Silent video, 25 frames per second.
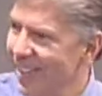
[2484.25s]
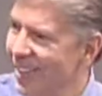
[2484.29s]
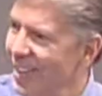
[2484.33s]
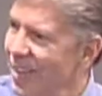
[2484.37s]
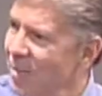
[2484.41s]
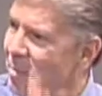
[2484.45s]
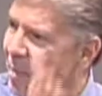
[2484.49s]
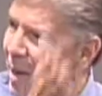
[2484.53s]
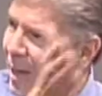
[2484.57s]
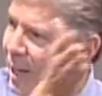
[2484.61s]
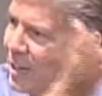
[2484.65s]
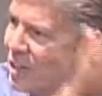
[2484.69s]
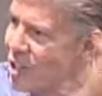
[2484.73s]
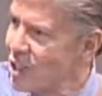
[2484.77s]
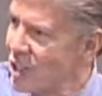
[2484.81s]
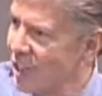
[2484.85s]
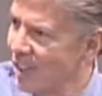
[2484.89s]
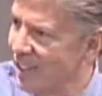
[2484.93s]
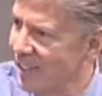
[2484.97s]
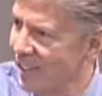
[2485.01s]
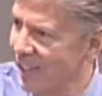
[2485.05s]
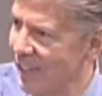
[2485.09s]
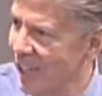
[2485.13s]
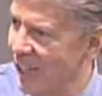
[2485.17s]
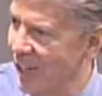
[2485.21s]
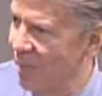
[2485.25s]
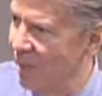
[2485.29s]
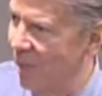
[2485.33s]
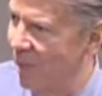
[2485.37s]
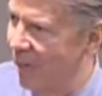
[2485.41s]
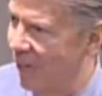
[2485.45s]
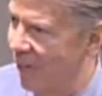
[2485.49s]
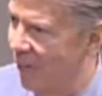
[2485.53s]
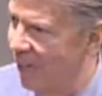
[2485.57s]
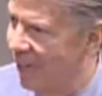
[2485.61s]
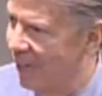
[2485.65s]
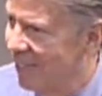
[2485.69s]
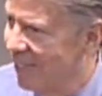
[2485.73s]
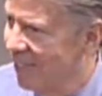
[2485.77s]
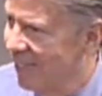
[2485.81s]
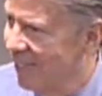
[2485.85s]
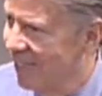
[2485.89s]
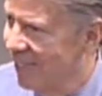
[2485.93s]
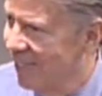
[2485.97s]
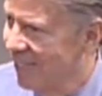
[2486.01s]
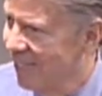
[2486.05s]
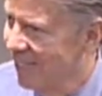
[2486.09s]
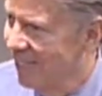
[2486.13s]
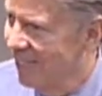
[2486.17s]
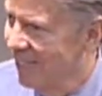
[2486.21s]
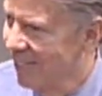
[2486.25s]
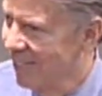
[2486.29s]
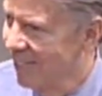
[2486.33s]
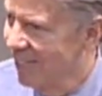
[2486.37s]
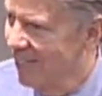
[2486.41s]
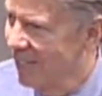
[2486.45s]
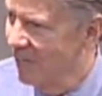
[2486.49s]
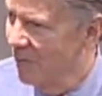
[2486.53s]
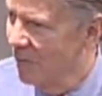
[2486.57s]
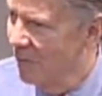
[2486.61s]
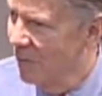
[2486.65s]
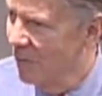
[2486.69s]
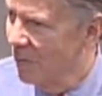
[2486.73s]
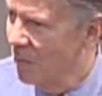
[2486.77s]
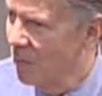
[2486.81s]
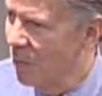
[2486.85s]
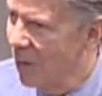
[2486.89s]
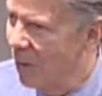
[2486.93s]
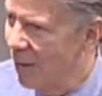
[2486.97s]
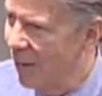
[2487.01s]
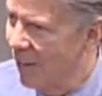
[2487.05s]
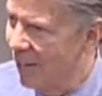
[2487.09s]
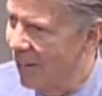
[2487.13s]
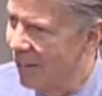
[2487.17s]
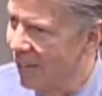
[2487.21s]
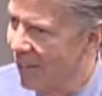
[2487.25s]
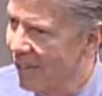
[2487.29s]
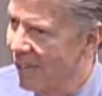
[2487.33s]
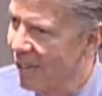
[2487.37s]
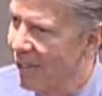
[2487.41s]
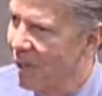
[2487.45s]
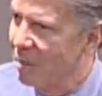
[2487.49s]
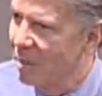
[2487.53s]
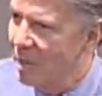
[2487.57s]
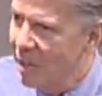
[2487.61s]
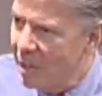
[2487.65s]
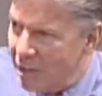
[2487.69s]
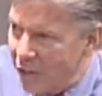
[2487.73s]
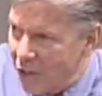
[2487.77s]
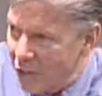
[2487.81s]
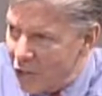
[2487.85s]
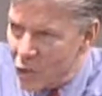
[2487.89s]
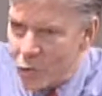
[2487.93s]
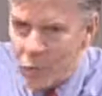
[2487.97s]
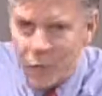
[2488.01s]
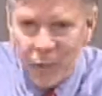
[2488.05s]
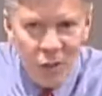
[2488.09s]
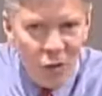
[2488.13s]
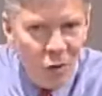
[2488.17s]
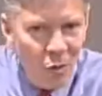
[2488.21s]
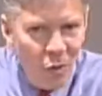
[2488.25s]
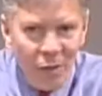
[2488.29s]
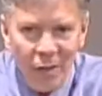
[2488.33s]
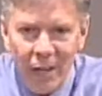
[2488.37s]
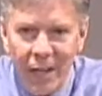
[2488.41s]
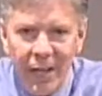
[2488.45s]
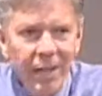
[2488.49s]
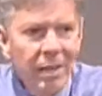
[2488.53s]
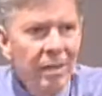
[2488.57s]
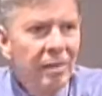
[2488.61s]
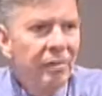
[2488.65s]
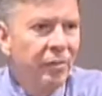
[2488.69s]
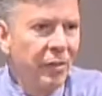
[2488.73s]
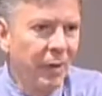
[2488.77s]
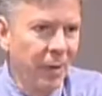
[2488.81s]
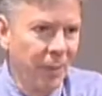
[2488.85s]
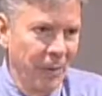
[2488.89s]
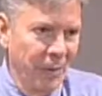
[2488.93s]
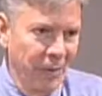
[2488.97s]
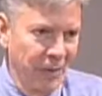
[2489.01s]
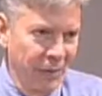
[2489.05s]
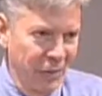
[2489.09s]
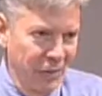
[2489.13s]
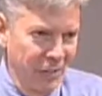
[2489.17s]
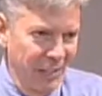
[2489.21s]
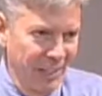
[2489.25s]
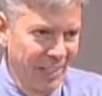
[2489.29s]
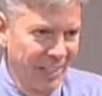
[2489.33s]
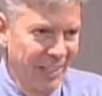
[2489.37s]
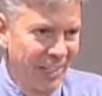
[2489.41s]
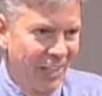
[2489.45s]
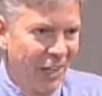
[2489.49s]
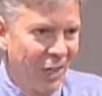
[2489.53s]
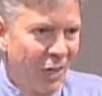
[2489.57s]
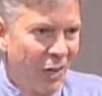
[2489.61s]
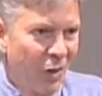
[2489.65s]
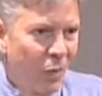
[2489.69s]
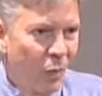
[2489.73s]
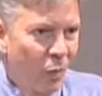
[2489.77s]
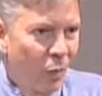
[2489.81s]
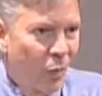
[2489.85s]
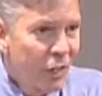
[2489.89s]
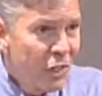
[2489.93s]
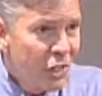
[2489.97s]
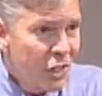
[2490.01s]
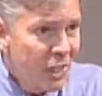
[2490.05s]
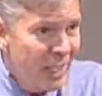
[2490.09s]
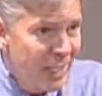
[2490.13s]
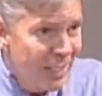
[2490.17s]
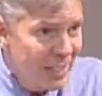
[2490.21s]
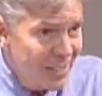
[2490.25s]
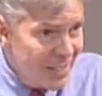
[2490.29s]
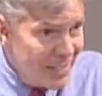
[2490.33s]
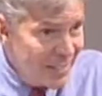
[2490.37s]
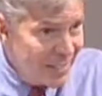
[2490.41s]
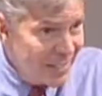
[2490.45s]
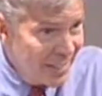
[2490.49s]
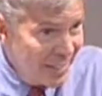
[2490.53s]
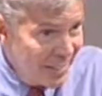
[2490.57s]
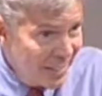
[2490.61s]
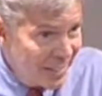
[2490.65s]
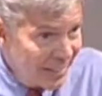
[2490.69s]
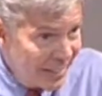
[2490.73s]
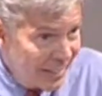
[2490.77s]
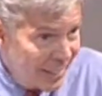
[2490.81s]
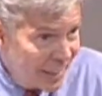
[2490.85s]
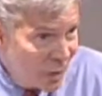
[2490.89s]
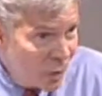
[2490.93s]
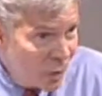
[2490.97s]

than masculine gay men are. Why? Because we don't like effeminacy, which incidentally